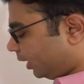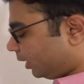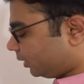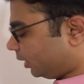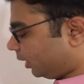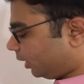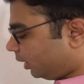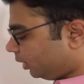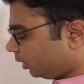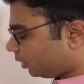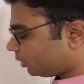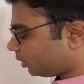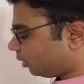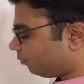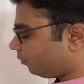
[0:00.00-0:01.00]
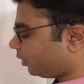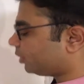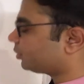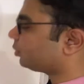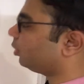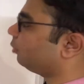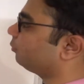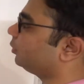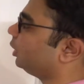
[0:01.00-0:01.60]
The inner surface of the